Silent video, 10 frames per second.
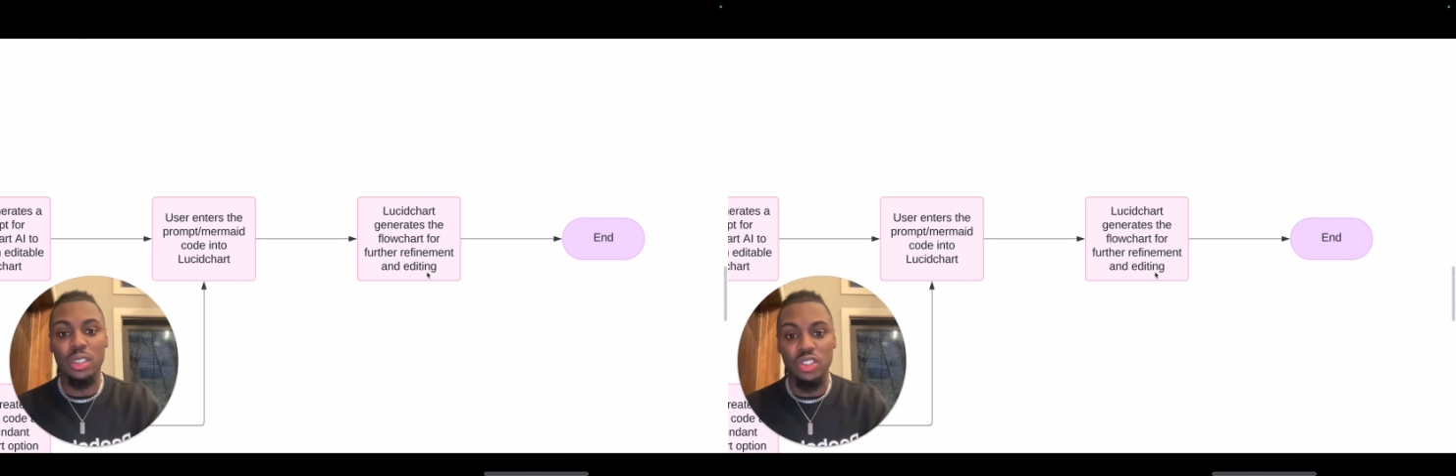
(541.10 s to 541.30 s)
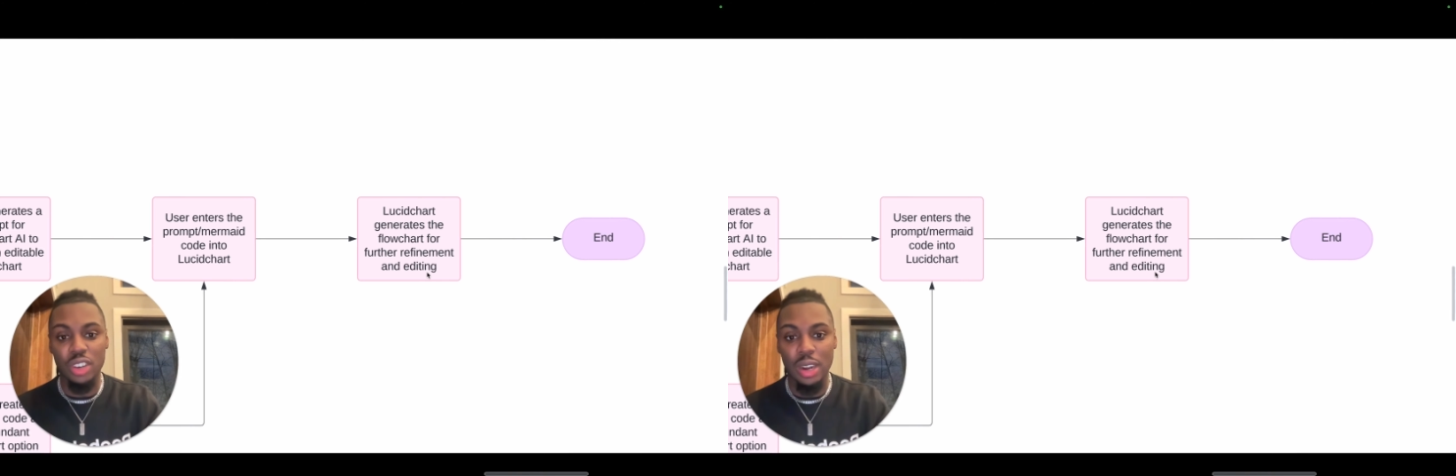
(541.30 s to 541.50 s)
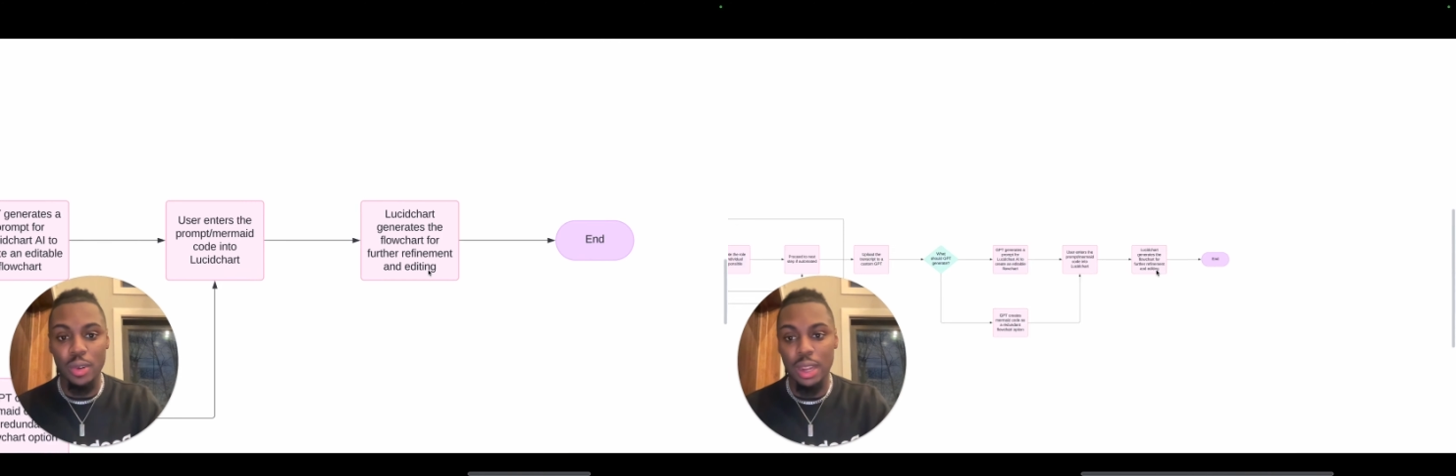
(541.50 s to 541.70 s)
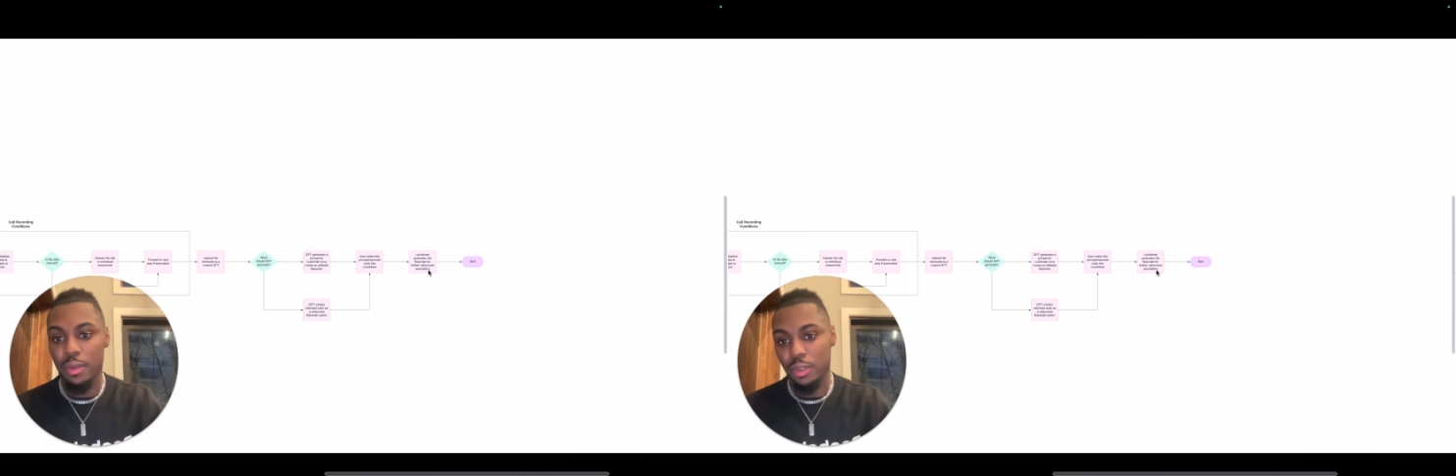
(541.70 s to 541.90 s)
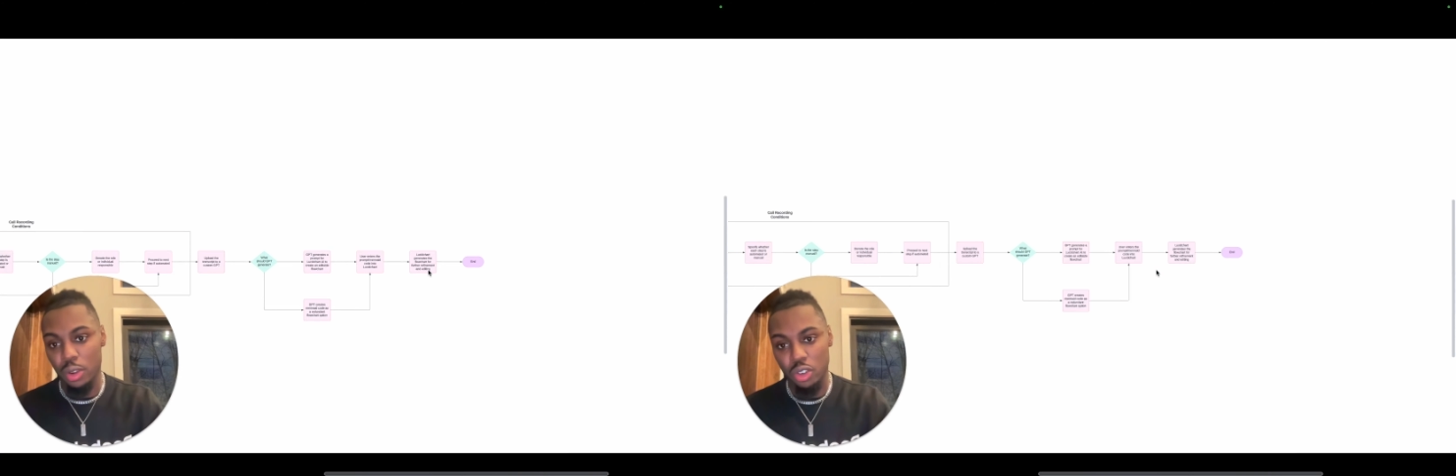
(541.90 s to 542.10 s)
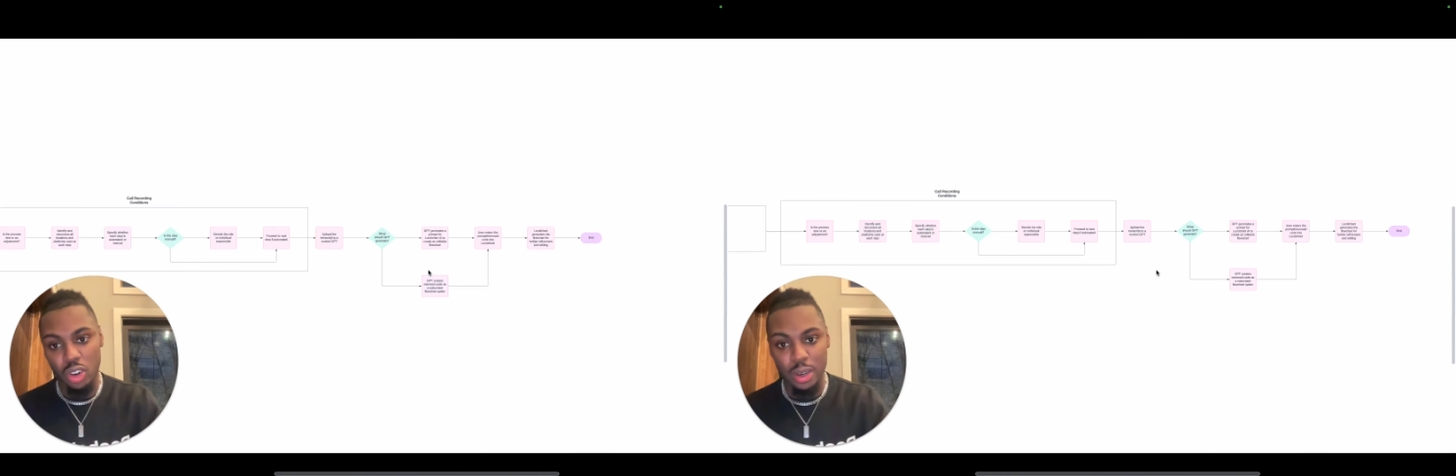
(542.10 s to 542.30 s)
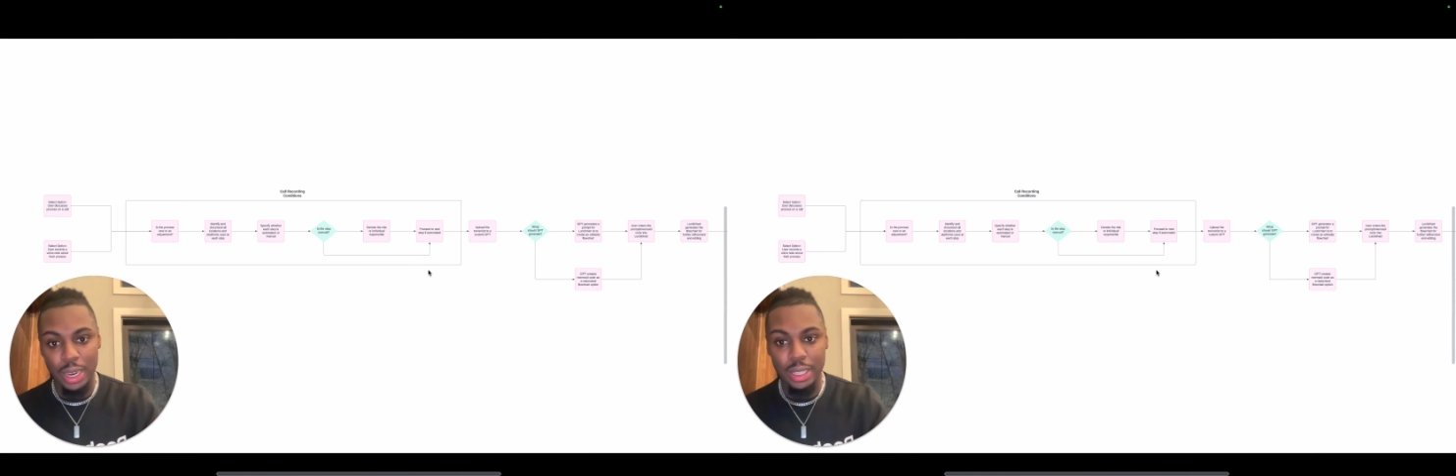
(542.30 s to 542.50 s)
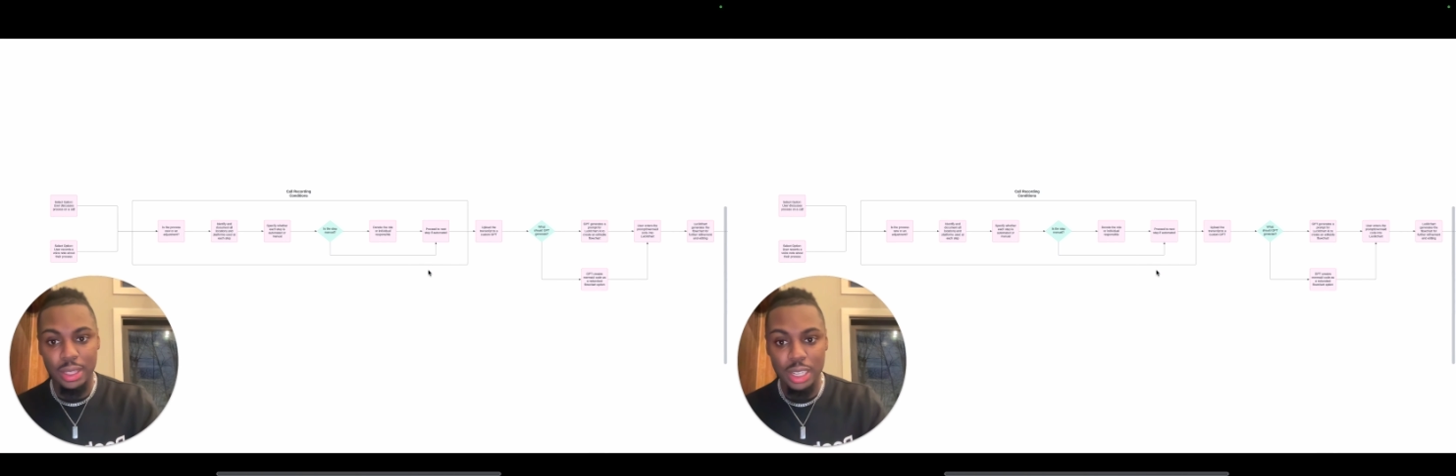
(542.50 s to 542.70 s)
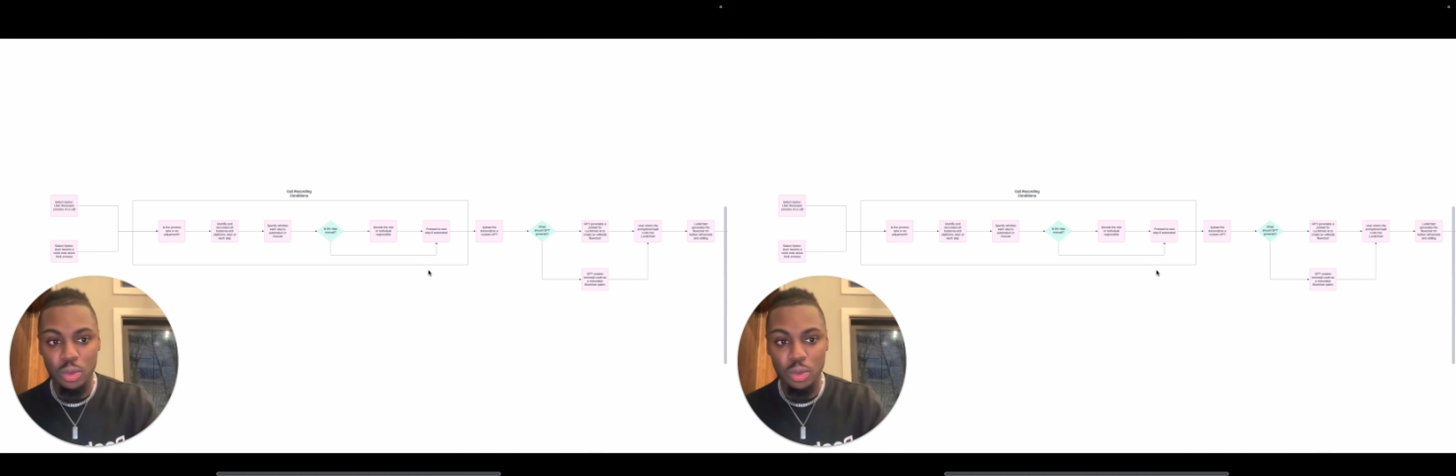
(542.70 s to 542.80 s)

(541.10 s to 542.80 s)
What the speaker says: generate a flowchart like this